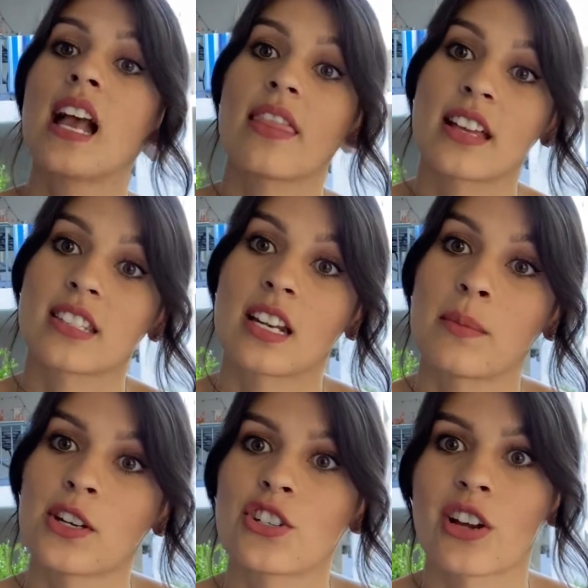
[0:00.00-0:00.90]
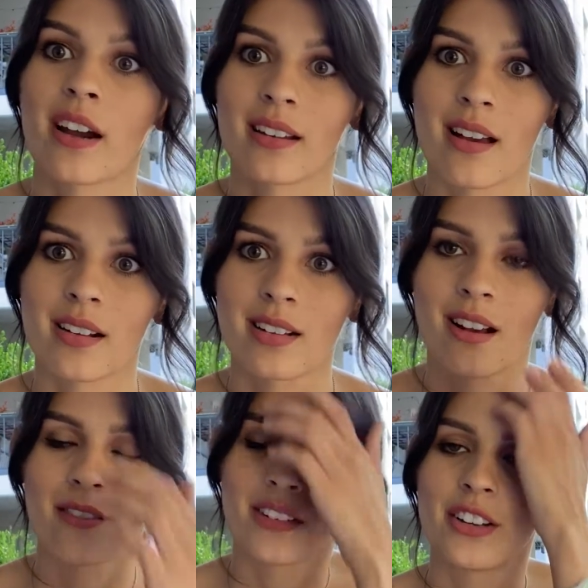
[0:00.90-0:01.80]
that's going to be a shark, not a
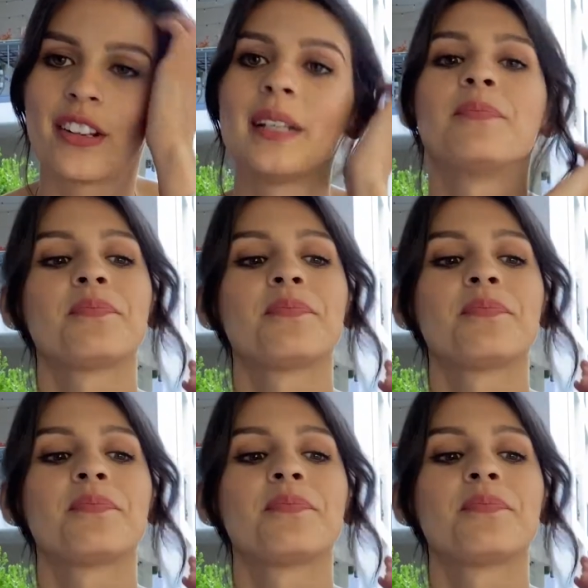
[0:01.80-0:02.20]
dolphin, right?